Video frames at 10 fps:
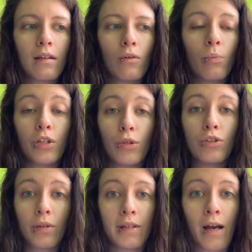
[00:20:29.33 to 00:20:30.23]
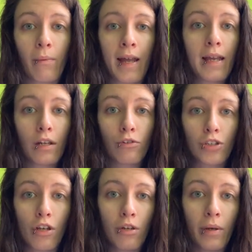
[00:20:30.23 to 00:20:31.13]
When you do it that way, it'll
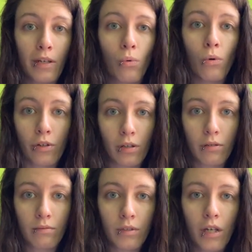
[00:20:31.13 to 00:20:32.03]
show you in order.